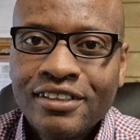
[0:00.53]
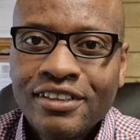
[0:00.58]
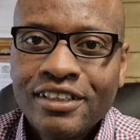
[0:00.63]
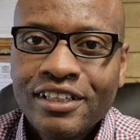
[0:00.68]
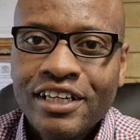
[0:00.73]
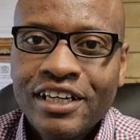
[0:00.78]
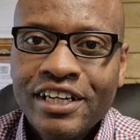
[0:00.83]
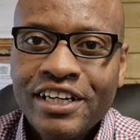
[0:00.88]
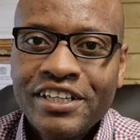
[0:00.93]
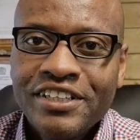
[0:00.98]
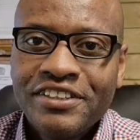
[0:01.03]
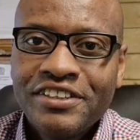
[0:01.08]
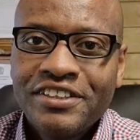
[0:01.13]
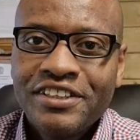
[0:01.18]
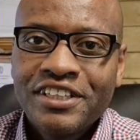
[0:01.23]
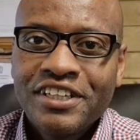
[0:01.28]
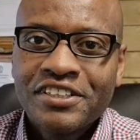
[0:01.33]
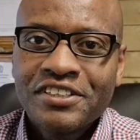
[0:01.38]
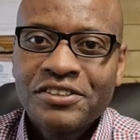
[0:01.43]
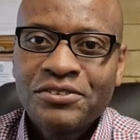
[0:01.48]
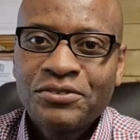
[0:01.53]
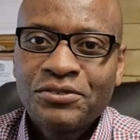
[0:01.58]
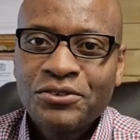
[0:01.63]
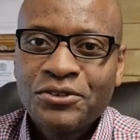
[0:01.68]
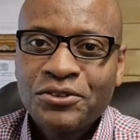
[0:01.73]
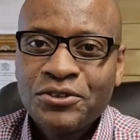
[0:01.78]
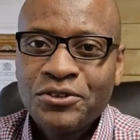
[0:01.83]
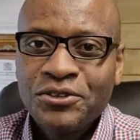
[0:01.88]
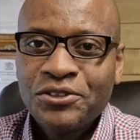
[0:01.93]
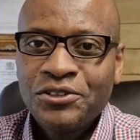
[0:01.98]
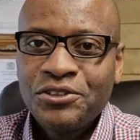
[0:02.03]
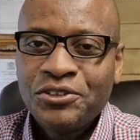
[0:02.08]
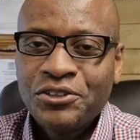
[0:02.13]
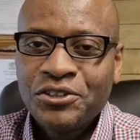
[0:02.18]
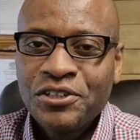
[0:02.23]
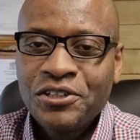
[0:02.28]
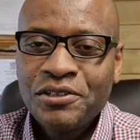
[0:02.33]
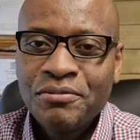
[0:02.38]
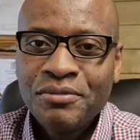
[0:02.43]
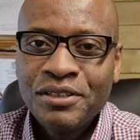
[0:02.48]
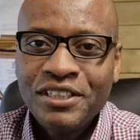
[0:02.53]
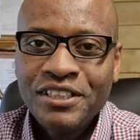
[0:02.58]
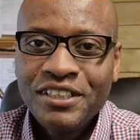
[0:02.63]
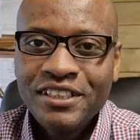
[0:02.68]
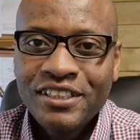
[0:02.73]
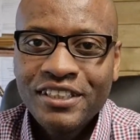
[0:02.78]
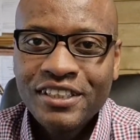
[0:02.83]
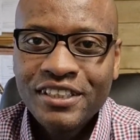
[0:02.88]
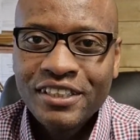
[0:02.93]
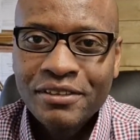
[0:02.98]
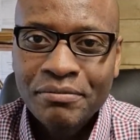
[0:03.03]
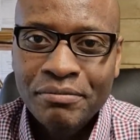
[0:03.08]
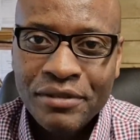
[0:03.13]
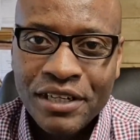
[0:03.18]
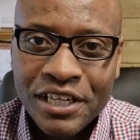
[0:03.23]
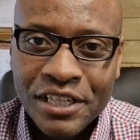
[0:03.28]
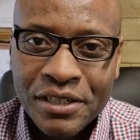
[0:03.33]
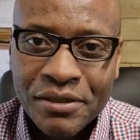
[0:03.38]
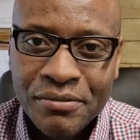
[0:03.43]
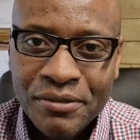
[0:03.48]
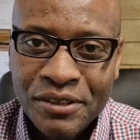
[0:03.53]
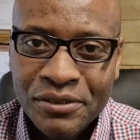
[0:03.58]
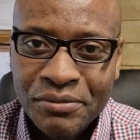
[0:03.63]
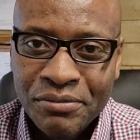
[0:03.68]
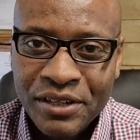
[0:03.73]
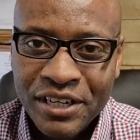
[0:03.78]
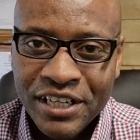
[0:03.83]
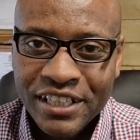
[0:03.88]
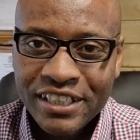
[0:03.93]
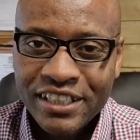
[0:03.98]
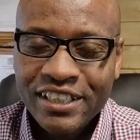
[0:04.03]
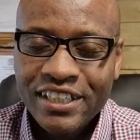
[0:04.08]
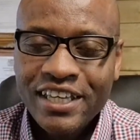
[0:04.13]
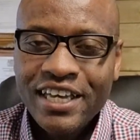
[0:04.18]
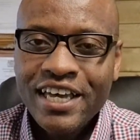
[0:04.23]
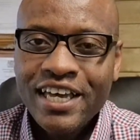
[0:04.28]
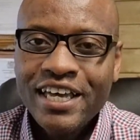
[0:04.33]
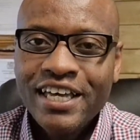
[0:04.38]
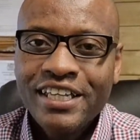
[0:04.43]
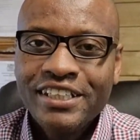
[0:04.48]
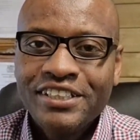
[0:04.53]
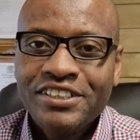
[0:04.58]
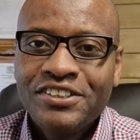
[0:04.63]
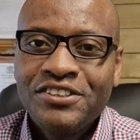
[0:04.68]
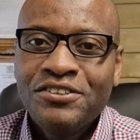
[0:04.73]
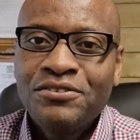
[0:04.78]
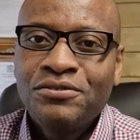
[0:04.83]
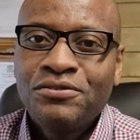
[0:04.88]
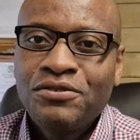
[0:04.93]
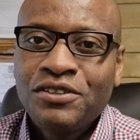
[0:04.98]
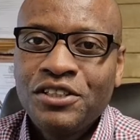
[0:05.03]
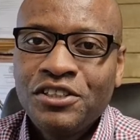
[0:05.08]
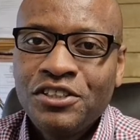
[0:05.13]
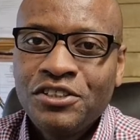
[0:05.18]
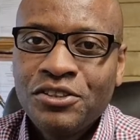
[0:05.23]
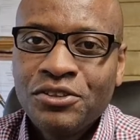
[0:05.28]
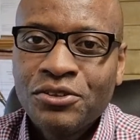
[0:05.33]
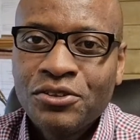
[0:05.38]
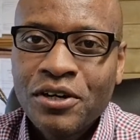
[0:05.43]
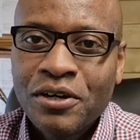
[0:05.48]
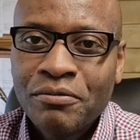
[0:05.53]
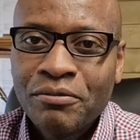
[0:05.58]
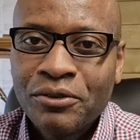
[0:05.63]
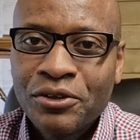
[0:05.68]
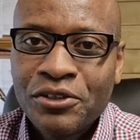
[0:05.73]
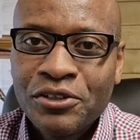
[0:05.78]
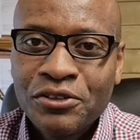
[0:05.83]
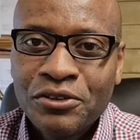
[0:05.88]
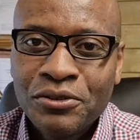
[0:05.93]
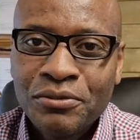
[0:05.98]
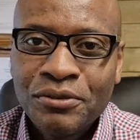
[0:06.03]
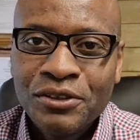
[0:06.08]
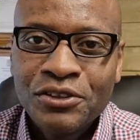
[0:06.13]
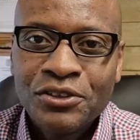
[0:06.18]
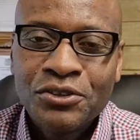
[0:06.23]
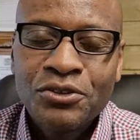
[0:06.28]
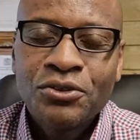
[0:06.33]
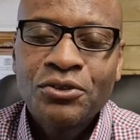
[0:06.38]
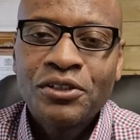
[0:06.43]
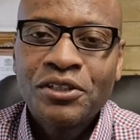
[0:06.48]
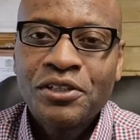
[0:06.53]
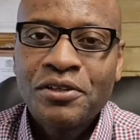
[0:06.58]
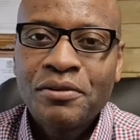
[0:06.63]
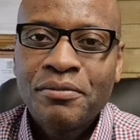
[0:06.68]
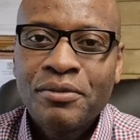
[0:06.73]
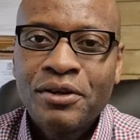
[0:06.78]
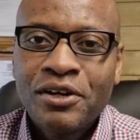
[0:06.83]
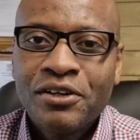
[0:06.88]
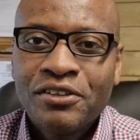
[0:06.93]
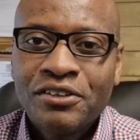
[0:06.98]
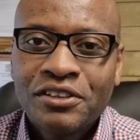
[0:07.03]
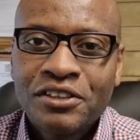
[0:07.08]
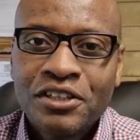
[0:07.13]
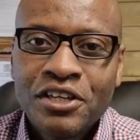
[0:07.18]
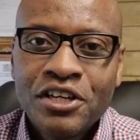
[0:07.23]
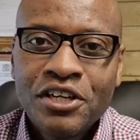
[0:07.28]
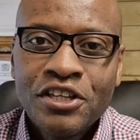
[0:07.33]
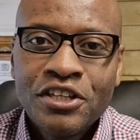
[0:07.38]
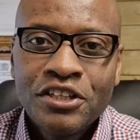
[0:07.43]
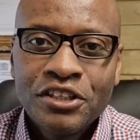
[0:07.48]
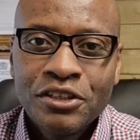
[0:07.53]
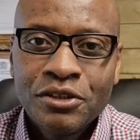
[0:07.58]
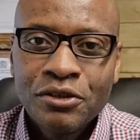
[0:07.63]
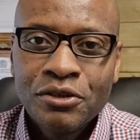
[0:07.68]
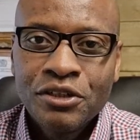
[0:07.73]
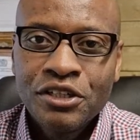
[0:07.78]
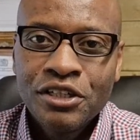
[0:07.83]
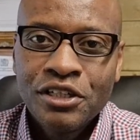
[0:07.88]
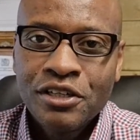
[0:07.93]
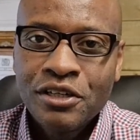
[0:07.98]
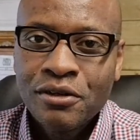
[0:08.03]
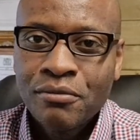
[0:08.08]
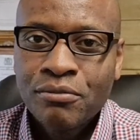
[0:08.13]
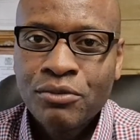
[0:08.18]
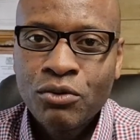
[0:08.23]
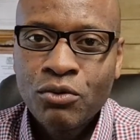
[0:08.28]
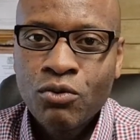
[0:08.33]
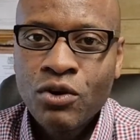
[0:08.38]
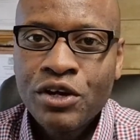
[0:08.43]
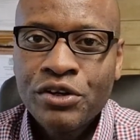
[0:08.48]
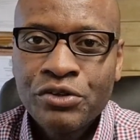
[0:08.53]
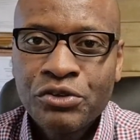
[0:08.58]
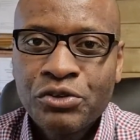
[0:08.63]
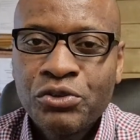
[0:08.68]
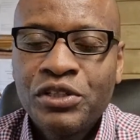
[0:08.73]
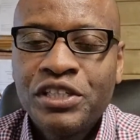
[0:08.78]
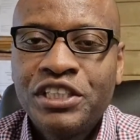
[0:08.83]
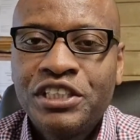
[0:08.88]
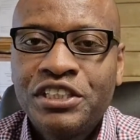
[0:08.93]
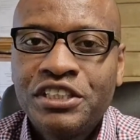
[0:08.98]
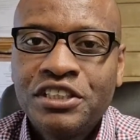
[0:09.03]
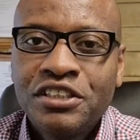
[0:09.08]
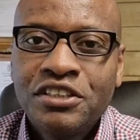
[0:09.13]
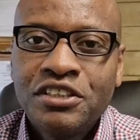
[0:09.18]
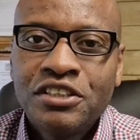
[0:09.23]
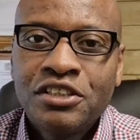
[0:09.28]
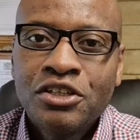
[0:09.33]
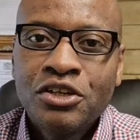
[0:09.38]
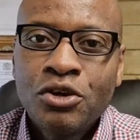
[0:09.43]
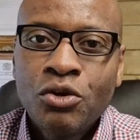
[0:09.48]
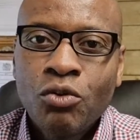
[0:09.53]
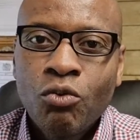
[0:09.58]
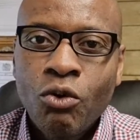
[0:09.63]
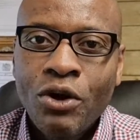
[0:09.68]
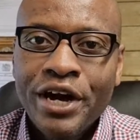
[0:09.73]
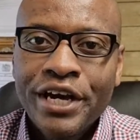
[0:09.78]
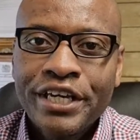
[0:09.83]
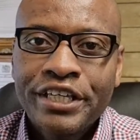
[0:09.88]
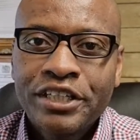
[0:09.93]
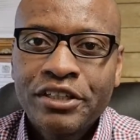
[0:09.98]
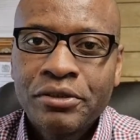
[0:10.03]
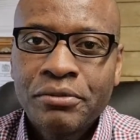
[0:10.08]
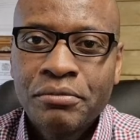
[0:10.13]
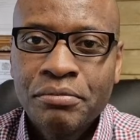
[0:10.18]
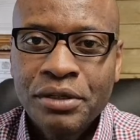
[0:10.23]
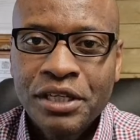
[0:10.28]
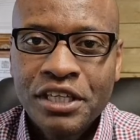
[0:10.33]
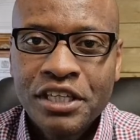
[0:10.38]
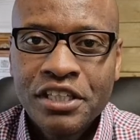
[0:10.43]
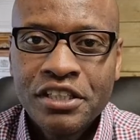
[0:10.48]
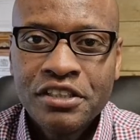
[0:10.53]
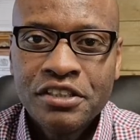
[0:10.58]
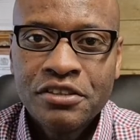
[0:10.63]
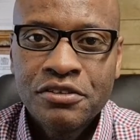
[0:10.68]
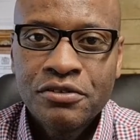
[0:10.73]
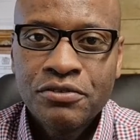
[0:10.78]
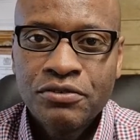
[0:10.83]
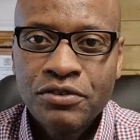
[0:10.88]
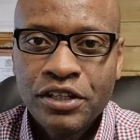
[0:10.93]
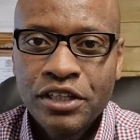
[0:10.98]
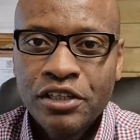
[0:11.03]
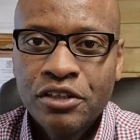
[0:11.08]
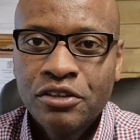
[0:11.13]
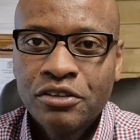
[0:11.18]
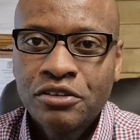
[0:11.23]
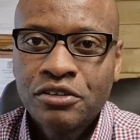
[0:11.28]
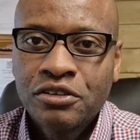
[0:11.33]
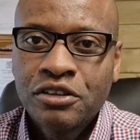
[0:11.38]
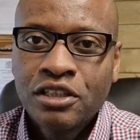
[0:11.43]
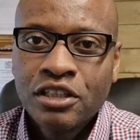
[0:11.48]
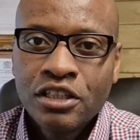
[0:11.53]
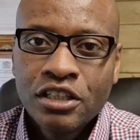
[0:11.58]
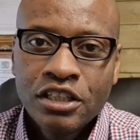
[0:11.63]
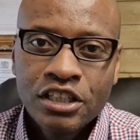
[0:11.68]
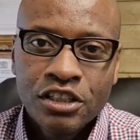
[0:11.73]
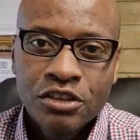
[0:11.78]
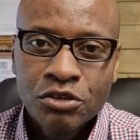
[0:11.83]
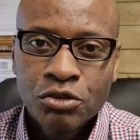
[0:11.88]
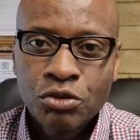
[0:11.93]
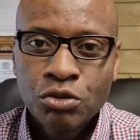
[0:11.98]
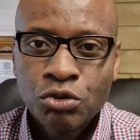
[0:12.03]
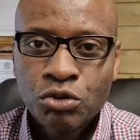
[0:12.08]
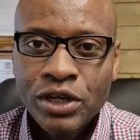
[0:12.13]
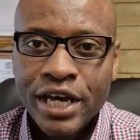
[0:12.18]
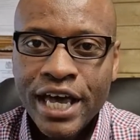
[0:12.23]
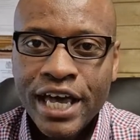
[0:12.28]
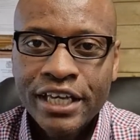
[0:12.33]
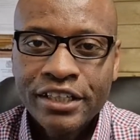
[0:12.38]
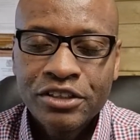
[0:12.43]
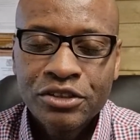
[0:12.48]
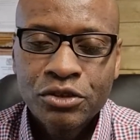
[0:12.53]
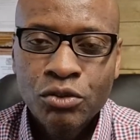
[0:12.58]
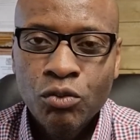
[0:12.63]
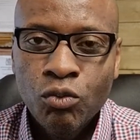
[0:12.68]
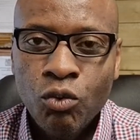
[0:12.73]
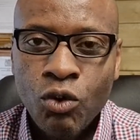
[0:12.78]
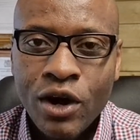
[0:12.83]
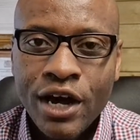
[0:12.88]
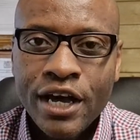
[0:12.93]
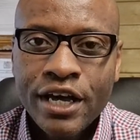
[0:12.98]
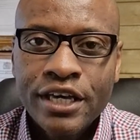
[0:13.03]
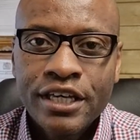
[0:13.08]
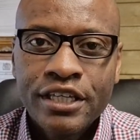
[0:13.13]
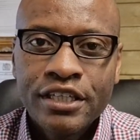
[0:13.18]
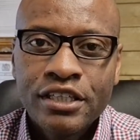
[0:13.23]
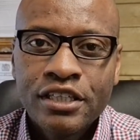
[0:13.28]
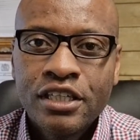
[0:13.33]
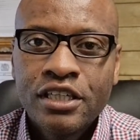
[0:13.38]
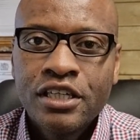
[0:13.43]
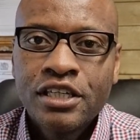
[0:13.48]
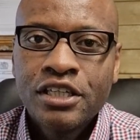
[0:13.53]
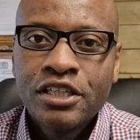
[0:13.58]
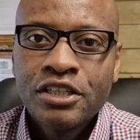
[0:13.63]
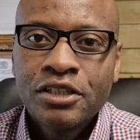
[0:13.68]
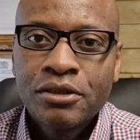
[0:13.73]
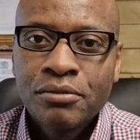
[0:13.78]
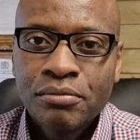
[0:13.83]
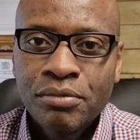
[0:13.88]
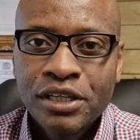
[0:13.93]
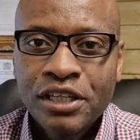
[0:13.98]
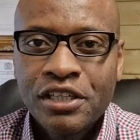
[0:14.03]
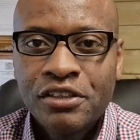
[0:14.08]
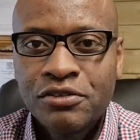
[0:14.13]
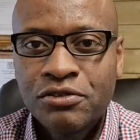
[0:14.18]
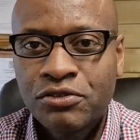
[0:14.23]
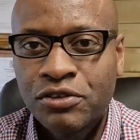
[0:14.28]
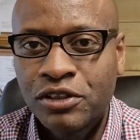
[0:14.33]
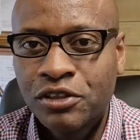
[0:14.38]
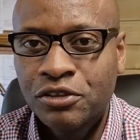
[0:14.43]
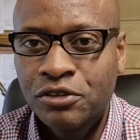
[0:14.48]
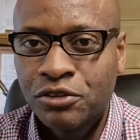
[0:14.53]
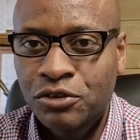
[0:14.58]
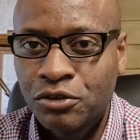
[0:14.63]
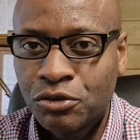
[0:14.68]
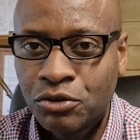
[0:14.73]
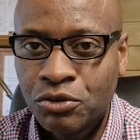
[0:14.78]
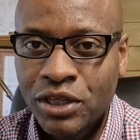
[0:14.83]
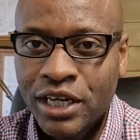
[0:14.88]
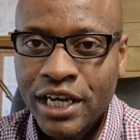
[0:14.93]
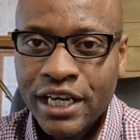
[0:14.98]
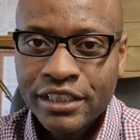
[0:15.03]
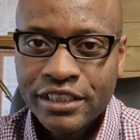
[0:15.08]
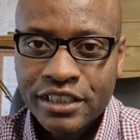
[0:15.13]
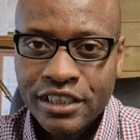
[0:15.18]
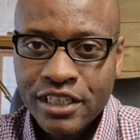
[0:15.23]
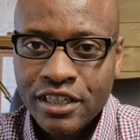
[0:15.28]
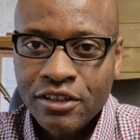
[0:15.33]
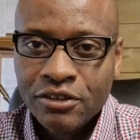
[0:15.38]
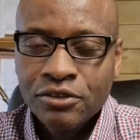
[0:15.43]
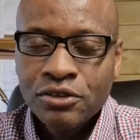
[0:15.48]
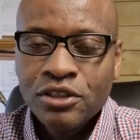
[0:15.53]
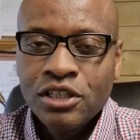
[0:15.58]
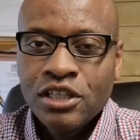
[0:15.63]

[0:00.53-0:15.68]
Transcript: Hi, thanks for joining me. My name is Mike, and in this video, I'm going to be talking about the number one reason why campaigns fail in Google Ads. Why campaigns fail in Google Ads. Now,